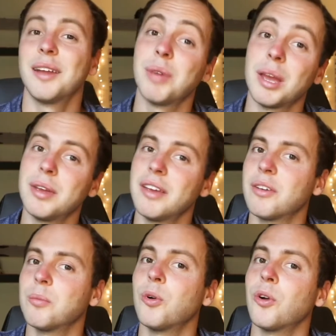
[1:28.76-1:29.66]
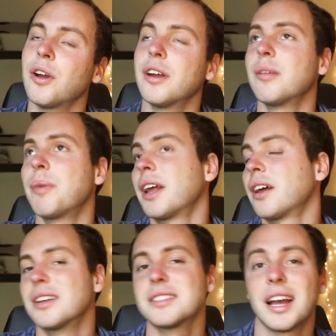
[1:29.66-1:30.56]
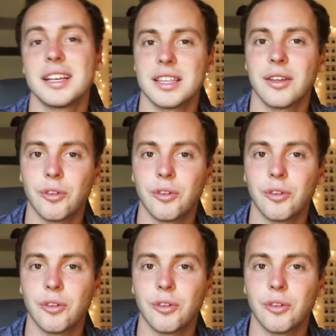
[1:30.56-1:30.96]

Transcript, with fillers: and maybe even more, depending on the size of the